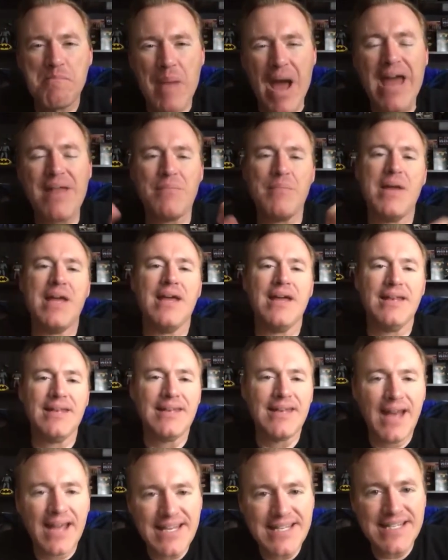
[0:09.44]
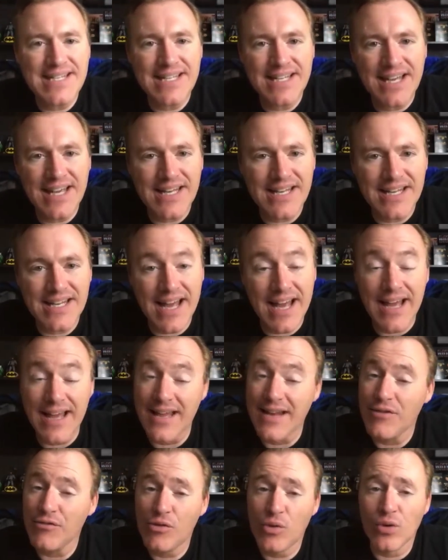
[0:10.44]
Batman nineteen
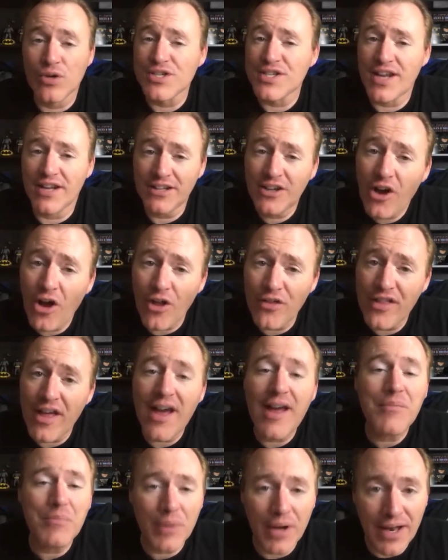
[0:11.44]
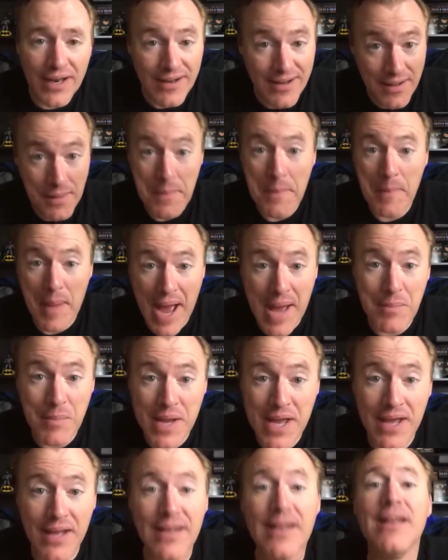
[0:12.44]
eighty-nine, of course not called that, but
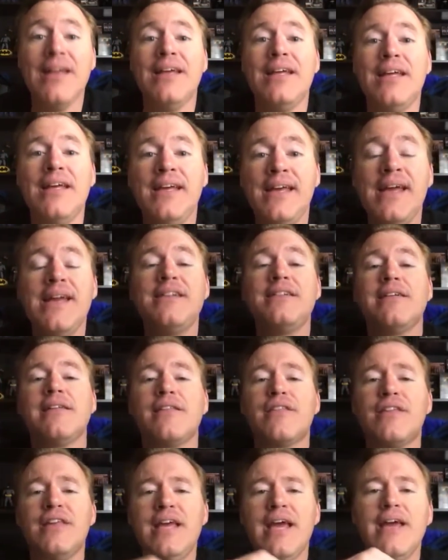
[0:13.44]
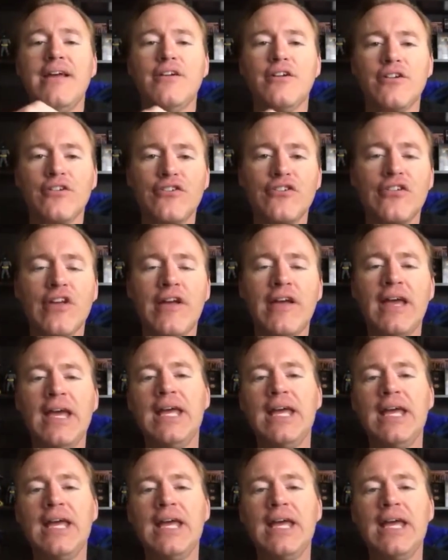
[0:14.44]
Batman hit theaters.